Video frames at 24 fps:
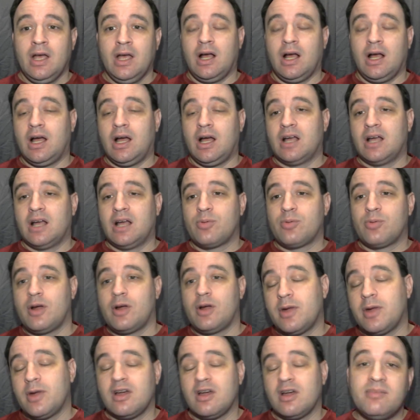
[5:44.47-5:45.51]
The
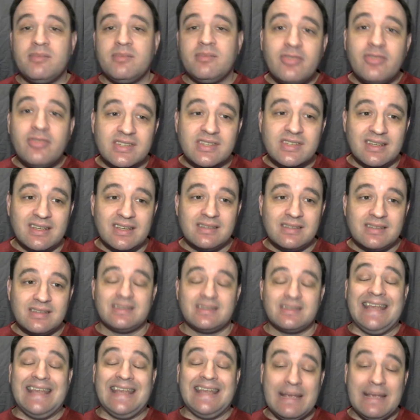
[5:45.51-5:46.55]
primary
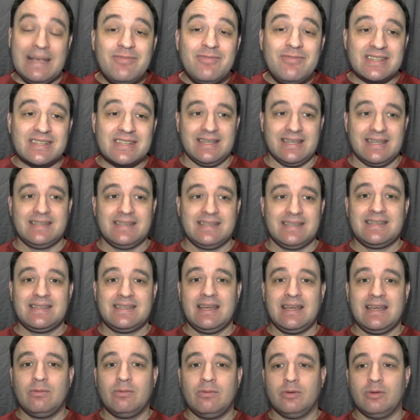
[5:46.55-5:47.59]
emphasis
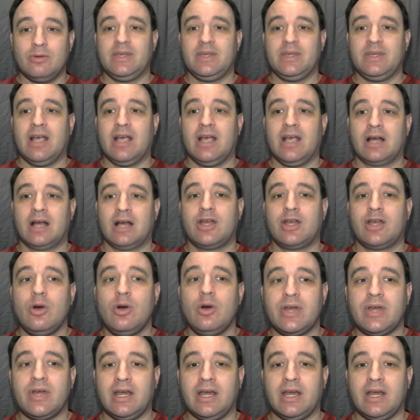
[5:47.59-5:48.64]
will be on
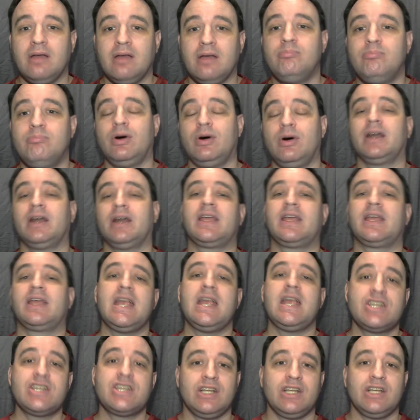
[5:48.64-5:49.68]
coding, but
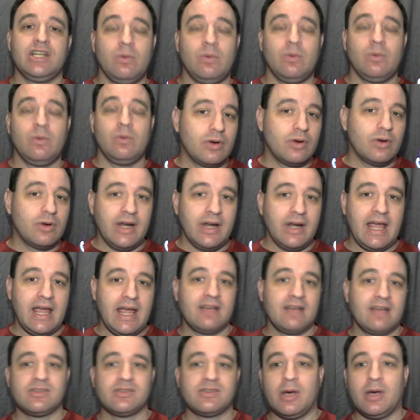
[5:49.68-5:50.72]
occasionally we're going to
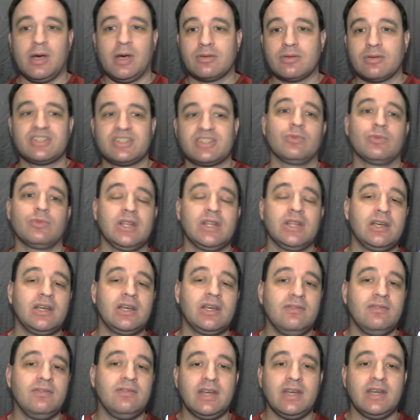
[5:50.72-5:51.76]
have some other STEM
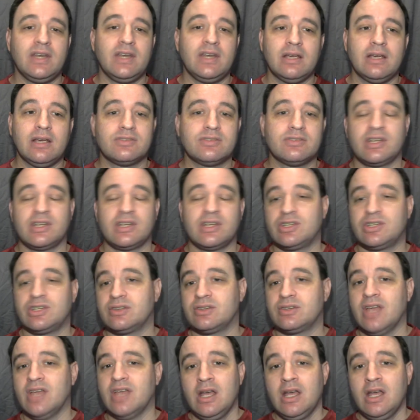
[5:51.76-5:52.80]
related videos, such
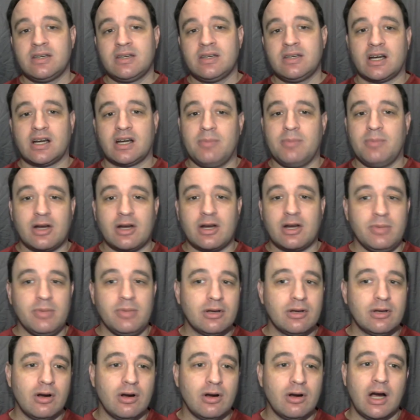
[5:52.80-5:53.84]
as talking about
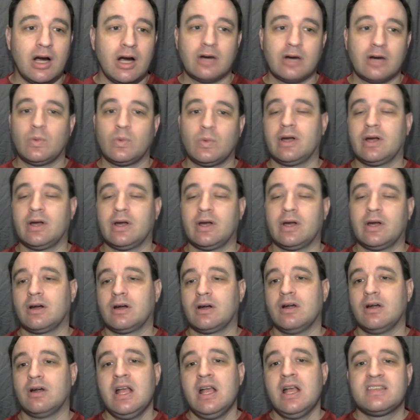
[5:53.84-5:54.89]
computer
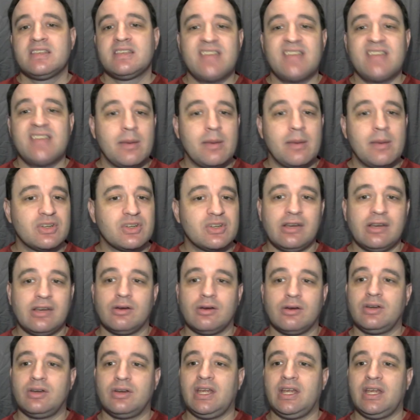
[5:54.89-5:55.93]
hardware,
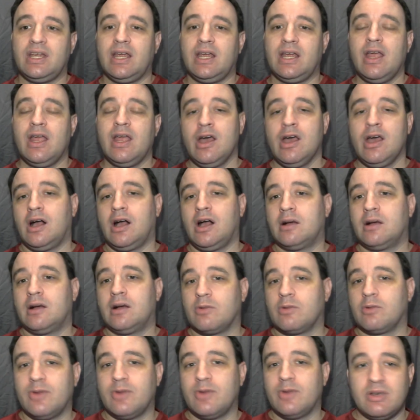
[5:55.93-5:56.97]
cybersecurity,
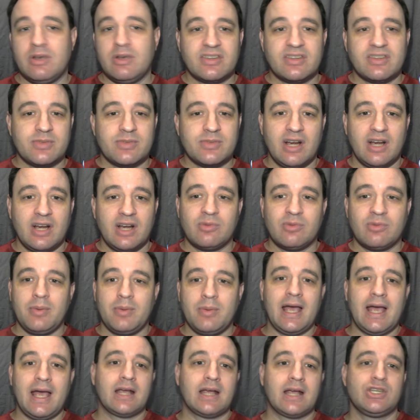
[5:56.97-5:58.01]
reviewing some software
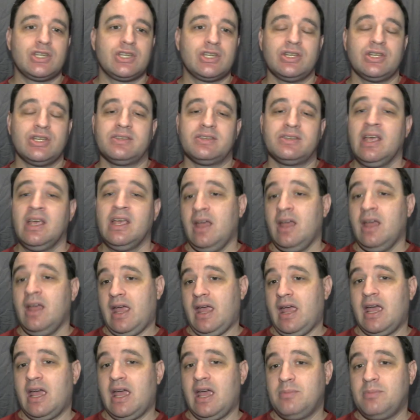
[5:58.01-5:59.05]
packages,
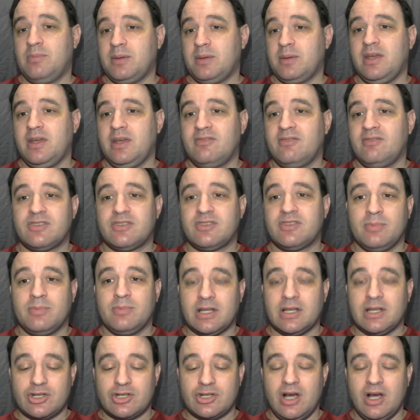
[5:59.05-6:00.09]
and maybe even some
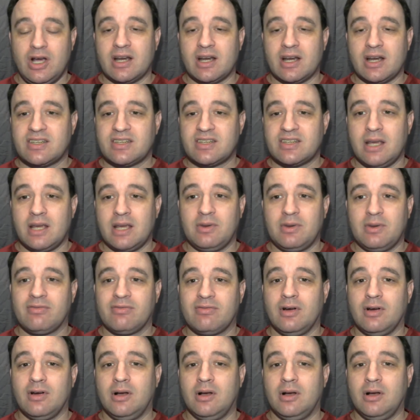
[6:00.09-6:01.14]
electronics, coming
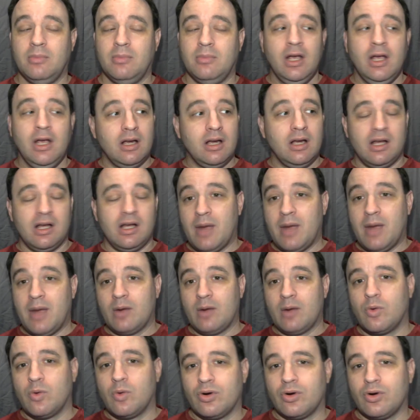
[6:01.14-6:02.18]
from
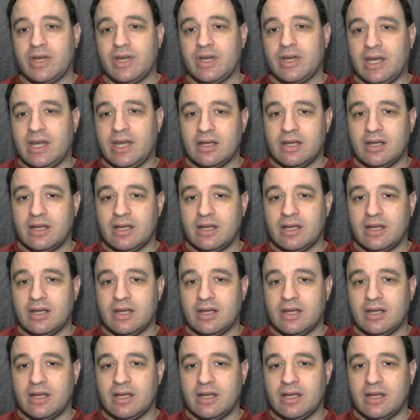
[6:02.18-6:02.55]
my work